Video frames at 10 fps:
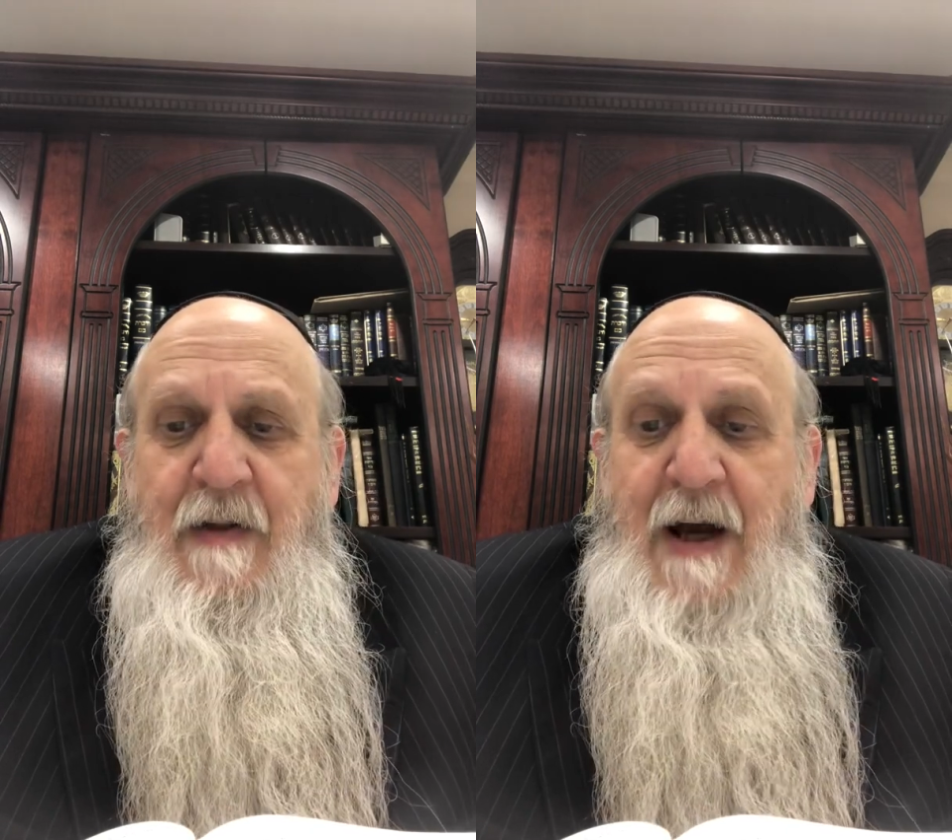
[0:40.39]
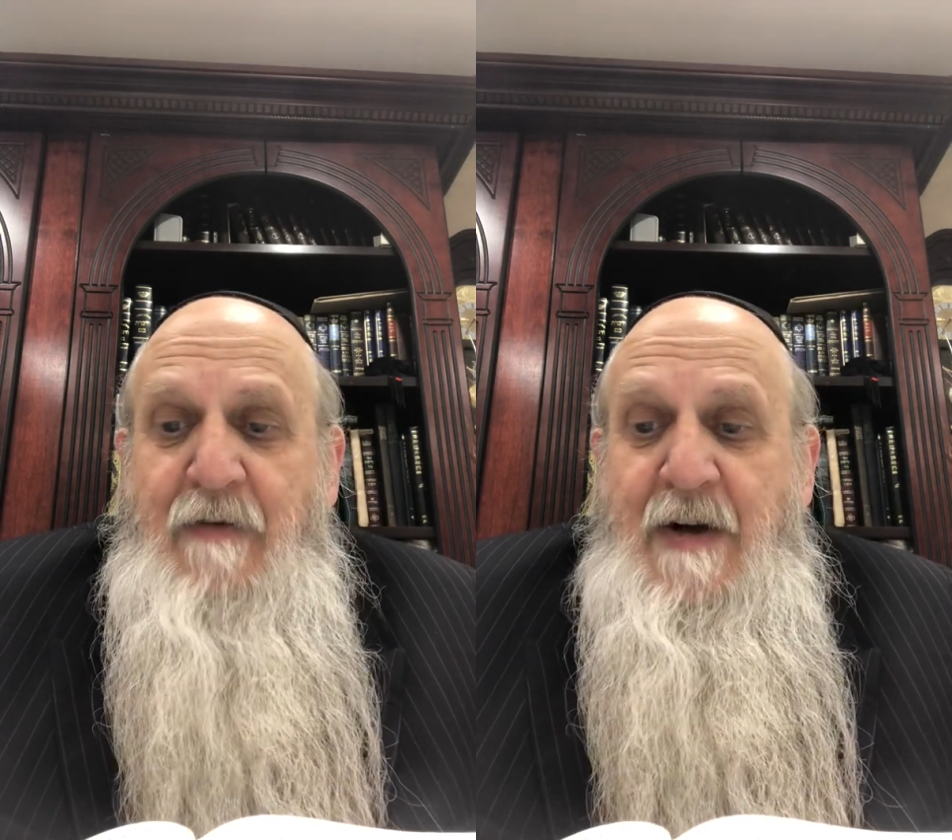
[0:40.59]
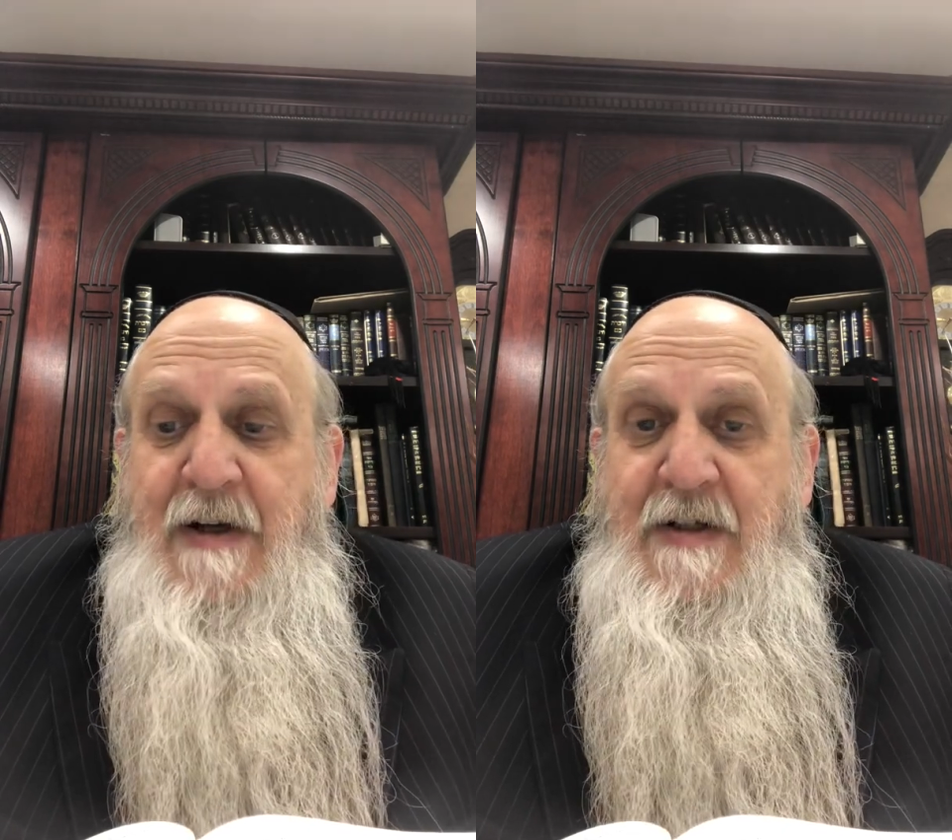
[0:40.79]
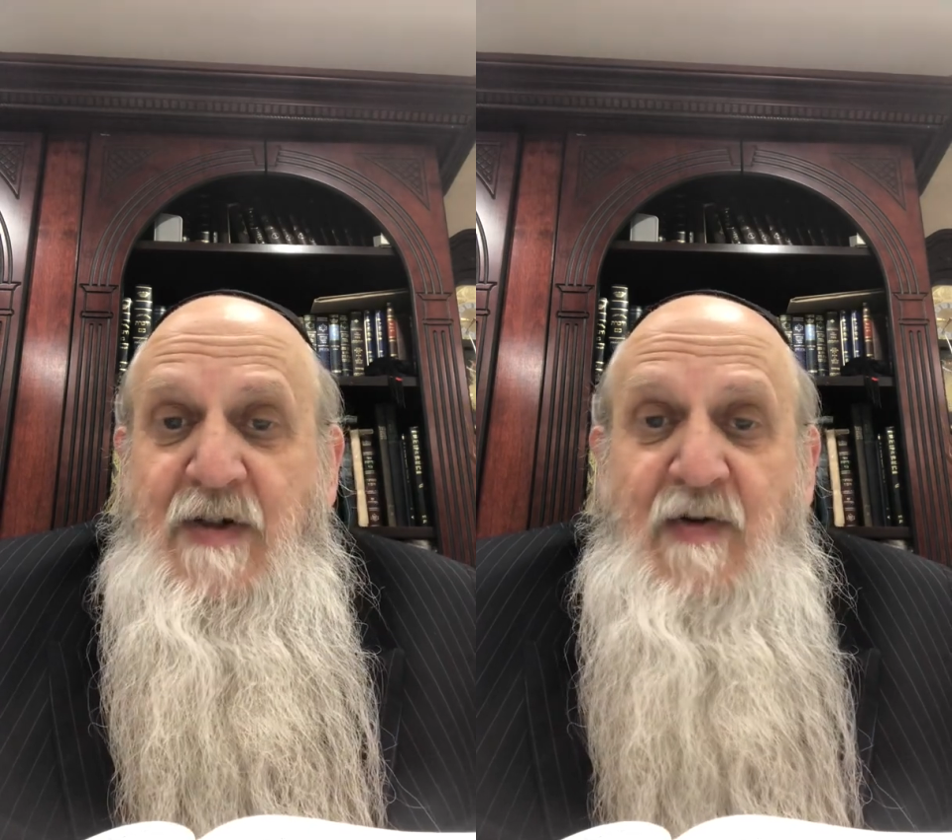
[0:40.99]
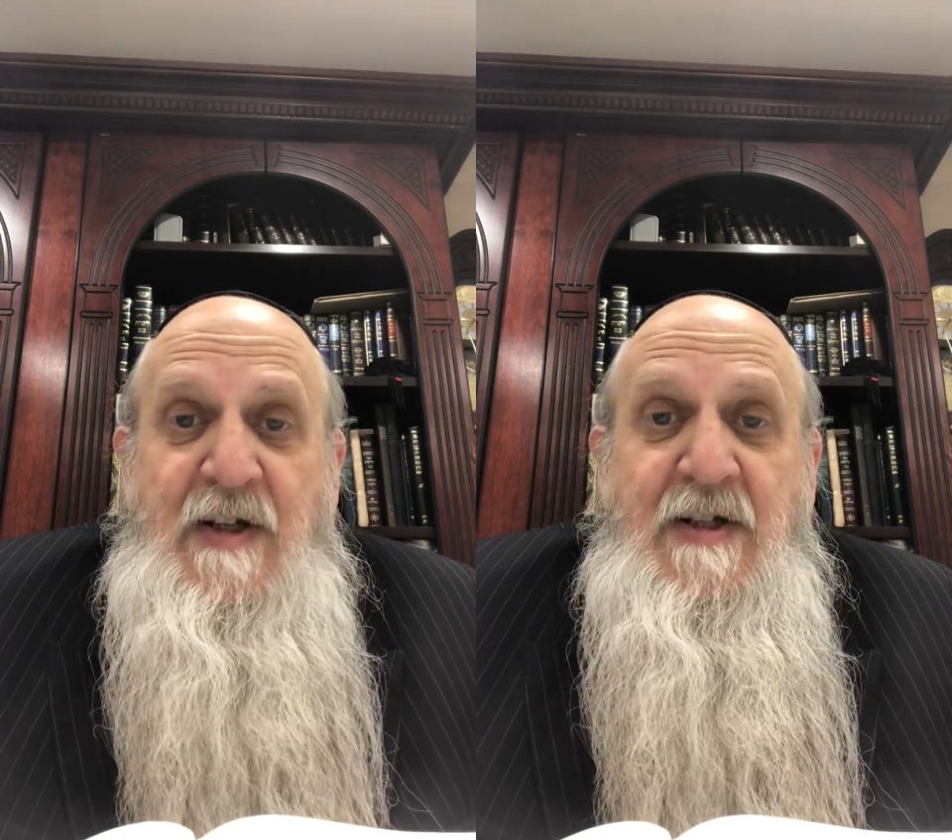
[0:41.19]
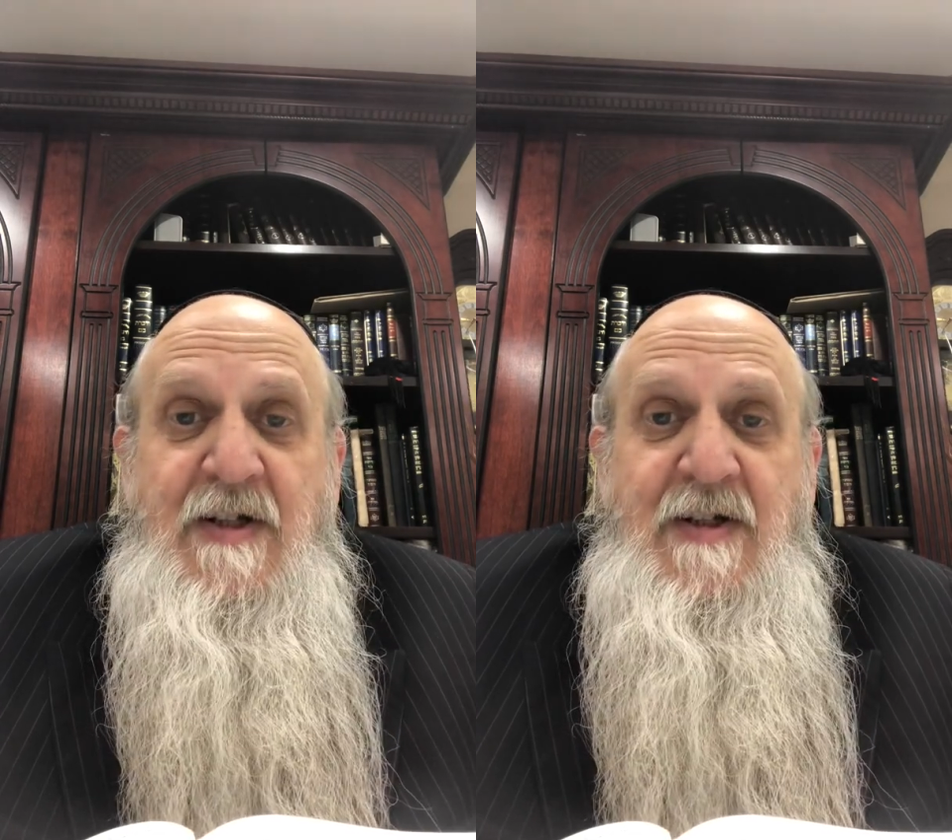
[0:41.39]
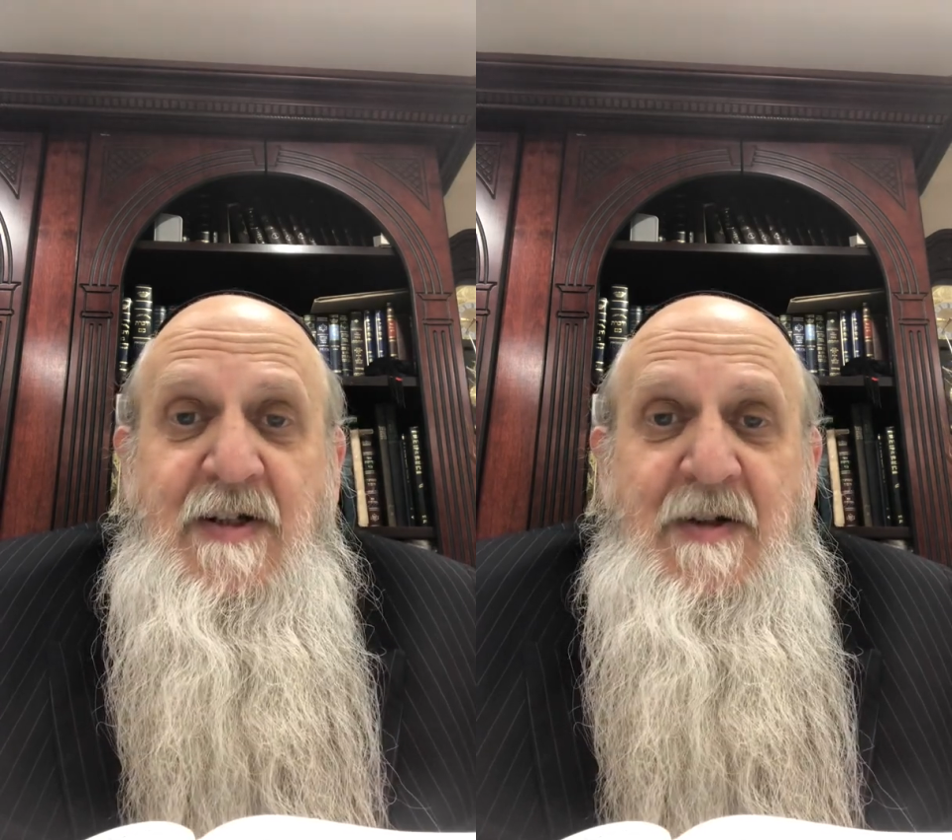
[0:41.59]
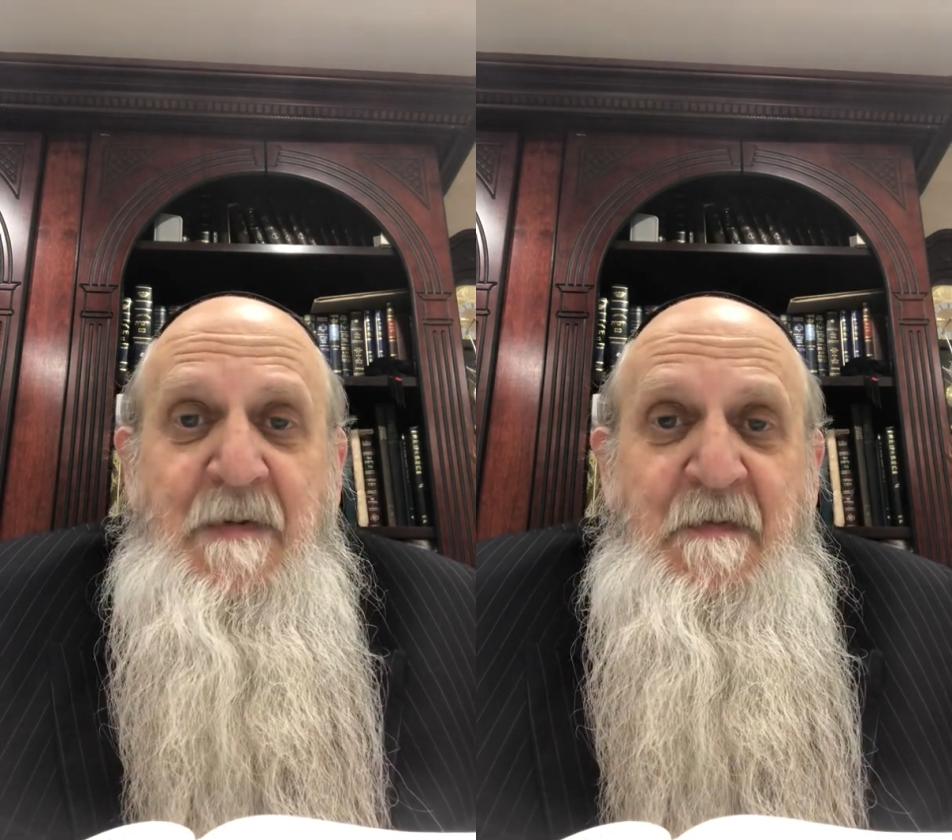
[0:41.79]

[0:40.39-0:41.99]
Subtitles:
Alacrity is zrizis,